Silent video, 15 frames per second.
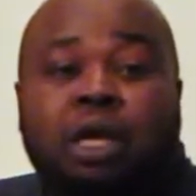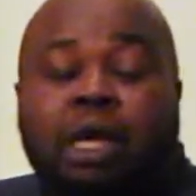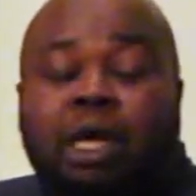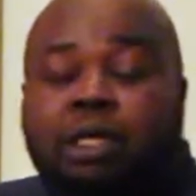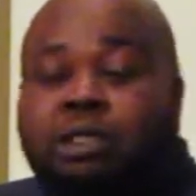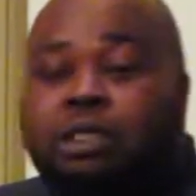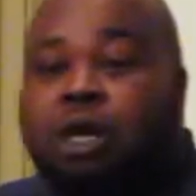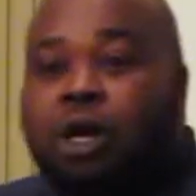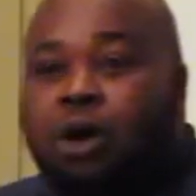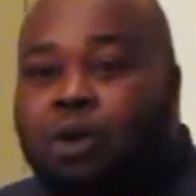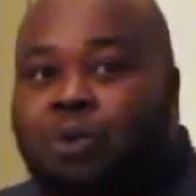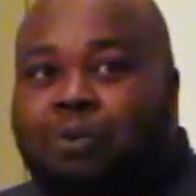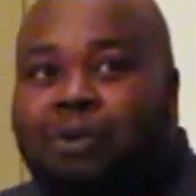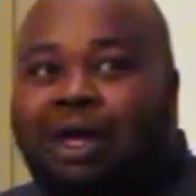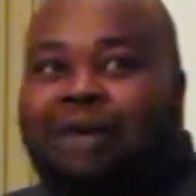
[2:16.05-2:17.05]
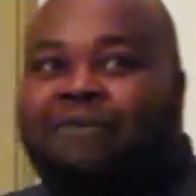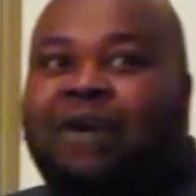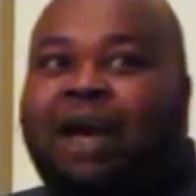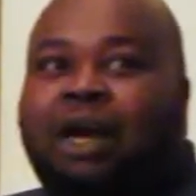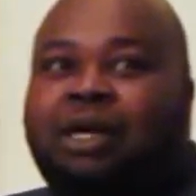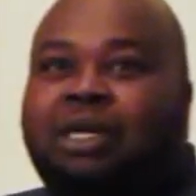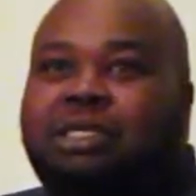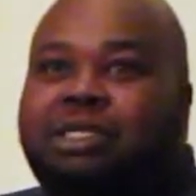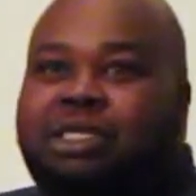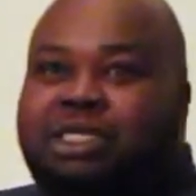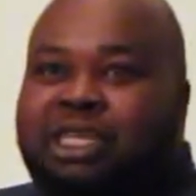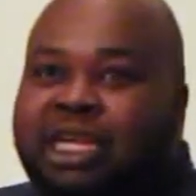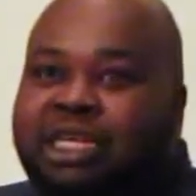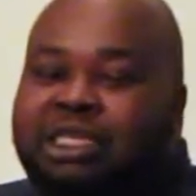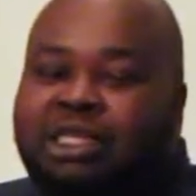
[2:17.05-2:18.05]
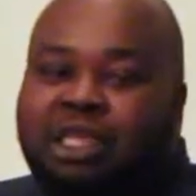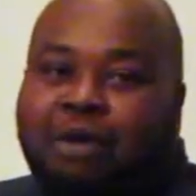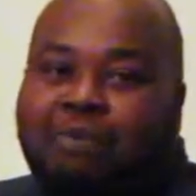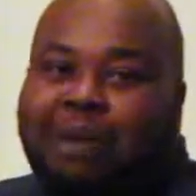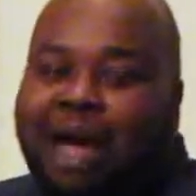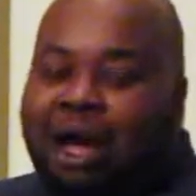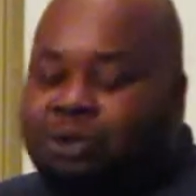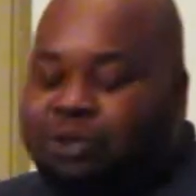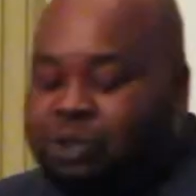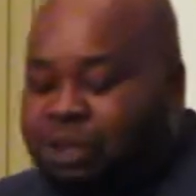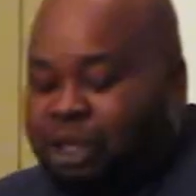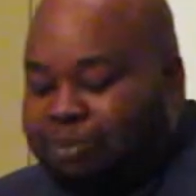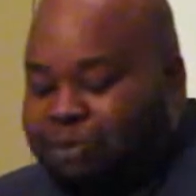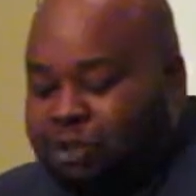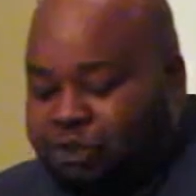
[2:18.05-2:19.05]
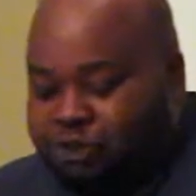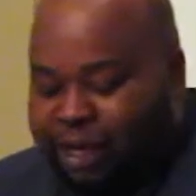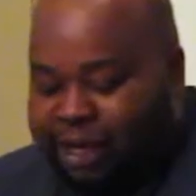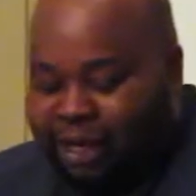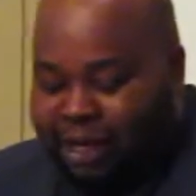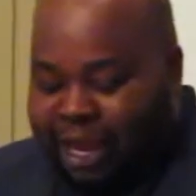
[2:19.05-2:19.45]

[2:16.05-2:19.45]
And so if I could teach them how to demonstrate and